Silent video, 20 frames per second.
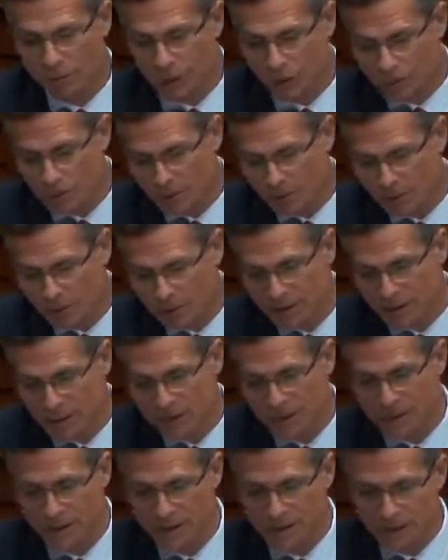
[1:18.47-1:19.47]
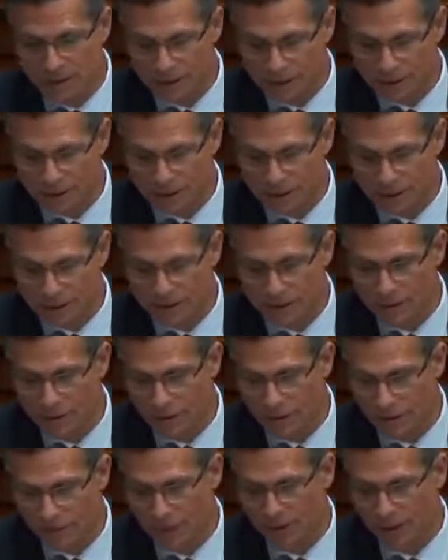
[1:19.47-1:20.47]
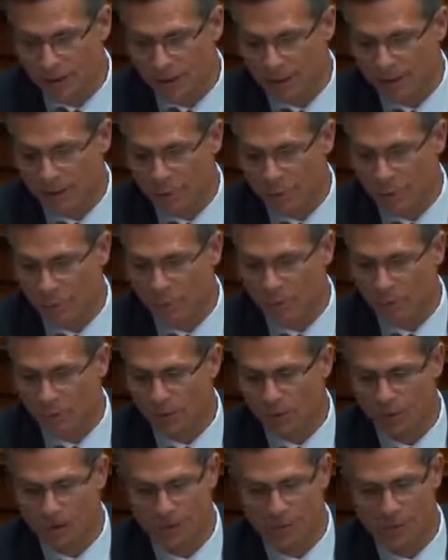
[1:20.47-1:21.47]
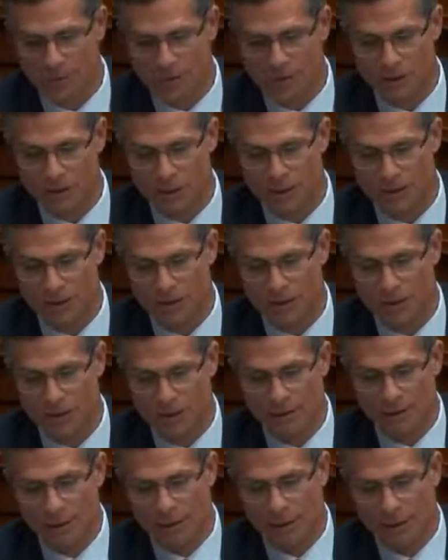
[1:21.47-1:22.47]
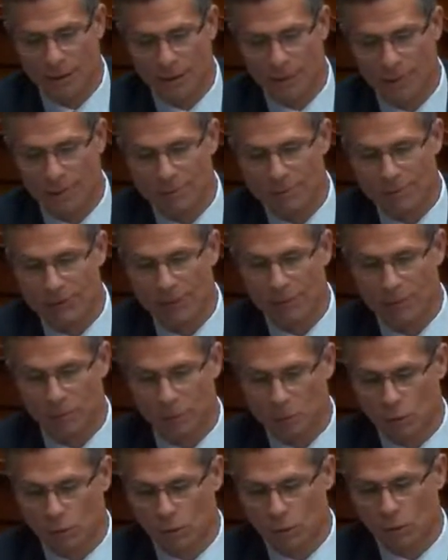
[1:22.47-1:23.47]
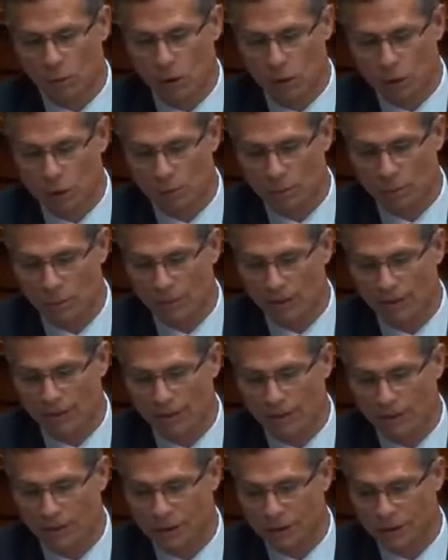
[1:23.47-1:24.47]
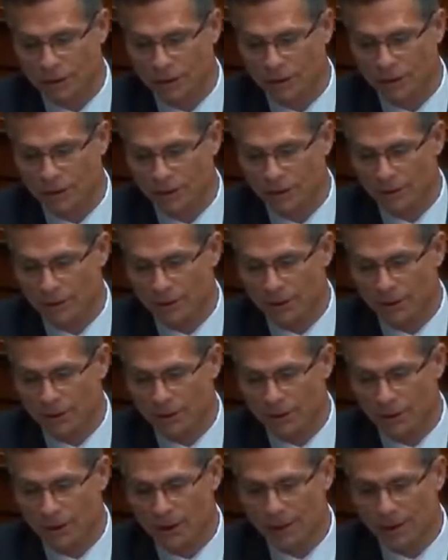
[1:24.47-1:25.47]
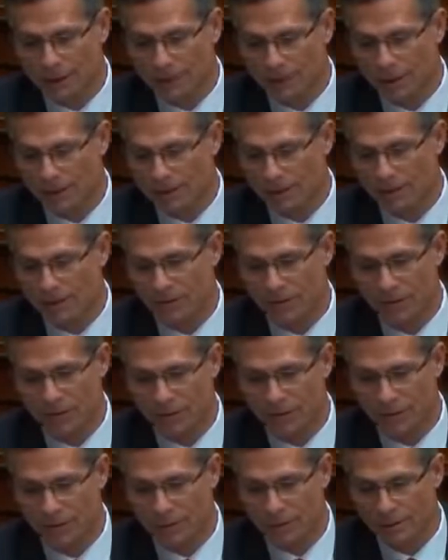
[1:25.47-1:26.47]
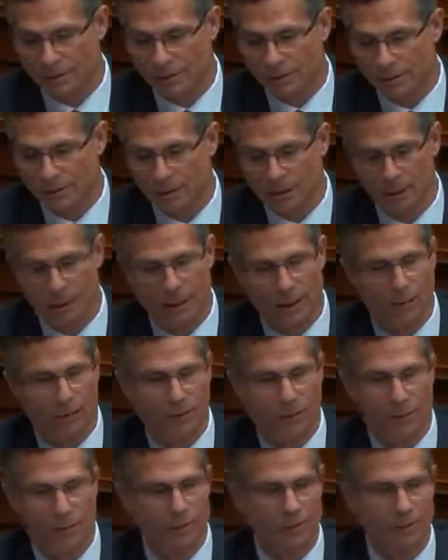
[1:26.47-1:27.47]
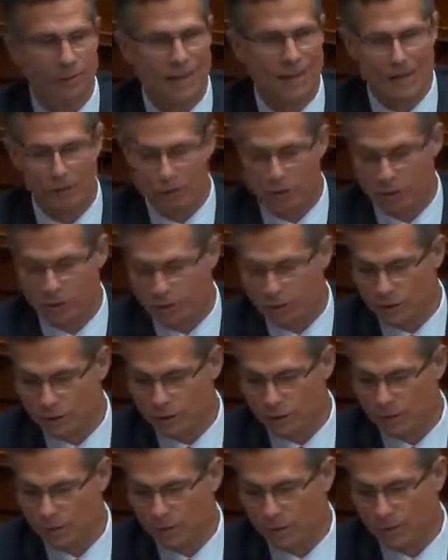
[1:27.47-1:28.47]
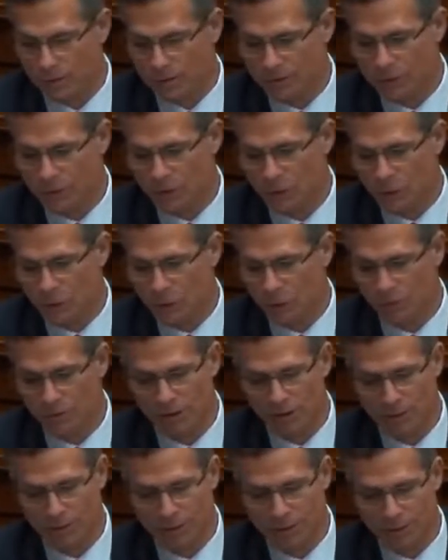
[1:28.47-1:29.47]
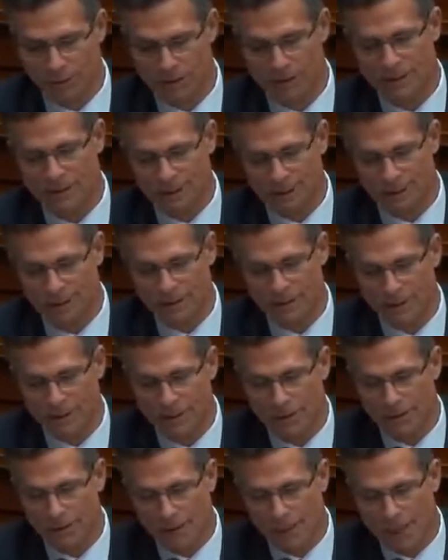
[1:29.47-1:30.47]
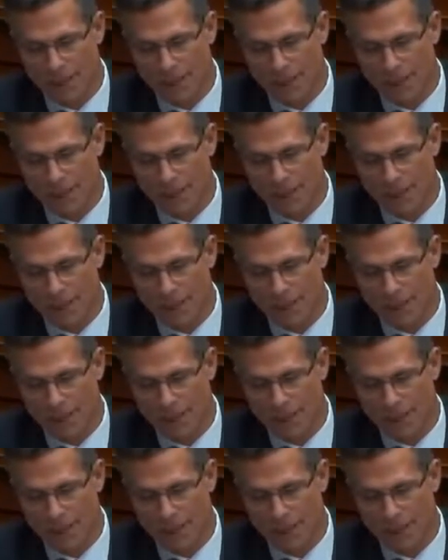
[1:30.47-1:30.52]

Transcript: Large businesses, it's a little bit less, 1.5%. I represent a rural, hardworking district in Pennsylvania with thousands of small family businesses.